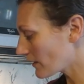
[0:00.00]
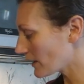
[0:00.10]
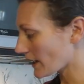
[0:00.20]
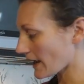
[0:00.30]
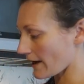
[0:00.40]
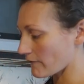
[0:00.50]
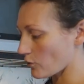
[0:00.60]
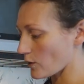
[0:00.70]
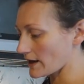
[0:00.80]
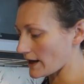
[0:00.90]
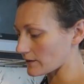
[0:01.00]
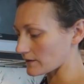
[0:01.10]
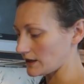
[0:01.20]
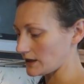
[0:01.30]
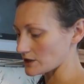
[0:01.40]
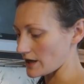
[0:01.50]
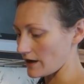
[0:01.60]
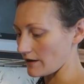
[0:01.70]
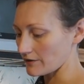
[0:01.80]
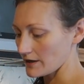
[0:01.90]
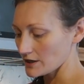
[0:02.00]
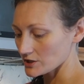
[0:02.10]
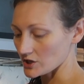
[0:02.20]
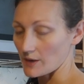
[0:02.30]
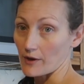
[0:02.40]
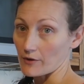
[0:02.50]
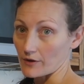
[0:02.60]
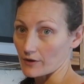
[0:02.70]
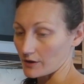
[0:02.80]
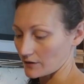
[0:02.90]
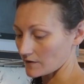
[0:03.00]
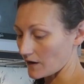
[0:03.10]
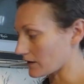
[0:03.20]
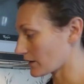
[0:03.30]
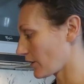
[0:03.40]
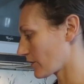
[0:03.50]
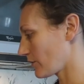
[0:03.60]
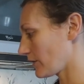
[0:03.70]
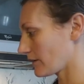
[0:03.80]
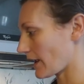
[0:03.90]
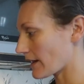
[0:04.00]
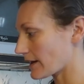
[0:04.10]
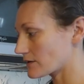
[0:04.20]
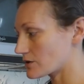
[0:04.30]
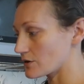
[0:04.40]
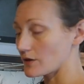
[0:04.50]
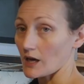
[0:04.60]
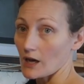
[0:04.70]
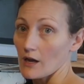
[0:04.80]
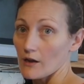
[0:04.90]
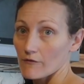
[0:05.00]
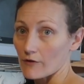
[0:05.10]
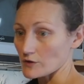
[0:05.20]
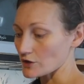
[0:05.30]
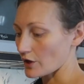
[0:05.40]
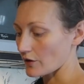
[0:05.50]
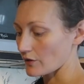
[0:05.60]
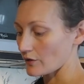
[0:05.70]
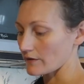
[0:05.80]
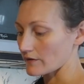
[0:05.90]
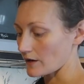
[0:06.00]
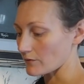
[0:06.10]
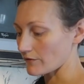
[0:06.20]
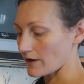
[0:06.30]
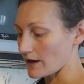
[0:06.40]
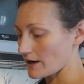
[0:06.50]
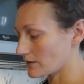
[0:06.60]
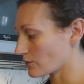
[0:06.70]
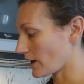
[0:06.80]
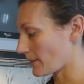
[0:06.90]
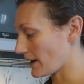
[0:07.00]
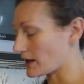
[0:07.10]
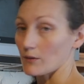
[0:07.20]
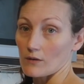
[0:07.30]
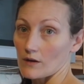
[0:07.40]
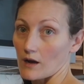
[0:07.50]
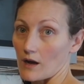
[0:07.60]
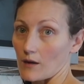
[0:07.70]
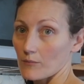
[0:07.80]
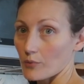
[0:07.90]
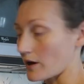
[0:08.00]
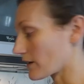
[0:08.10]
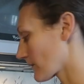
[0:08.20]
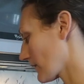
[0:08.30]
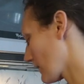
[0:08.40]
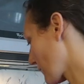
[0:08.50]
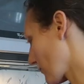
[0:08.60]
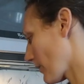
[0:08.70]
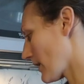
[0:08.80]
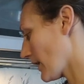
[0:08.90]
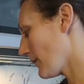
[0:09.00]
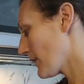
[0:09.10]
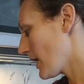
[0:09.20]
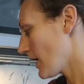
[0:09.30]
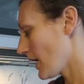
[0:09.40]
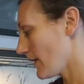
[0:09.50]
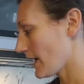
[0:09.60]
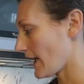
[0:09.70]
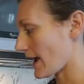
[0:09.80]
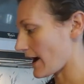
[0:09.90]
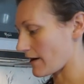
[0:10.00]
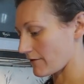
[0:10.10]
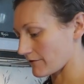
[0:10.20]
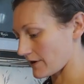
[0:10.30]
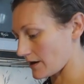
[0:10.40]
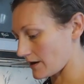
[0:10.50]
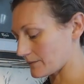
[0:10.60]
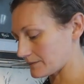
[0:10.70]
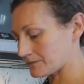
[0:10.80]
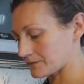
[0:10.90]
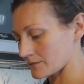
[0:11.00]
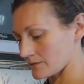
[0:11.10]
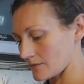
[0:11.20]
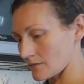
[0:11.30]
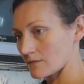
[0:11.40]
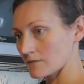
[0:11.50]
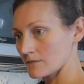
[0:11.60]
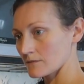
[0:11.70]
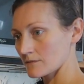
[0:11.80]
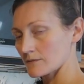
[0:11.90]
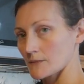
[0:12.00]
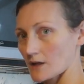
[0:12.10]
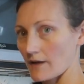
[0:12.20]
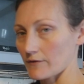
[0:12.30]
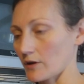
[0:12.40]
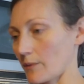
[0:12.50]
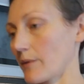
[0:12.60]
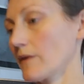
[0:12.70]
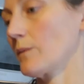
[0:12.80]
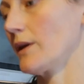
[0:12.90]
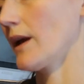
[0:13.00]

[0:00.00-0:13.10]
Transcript: And then I have one ounce each of shea butter and solid coconut oil, and I like to do the virgin coconut oil that's unrefined when I'm making um, products like this for the body. And then I have, um, I have to look at my recipe.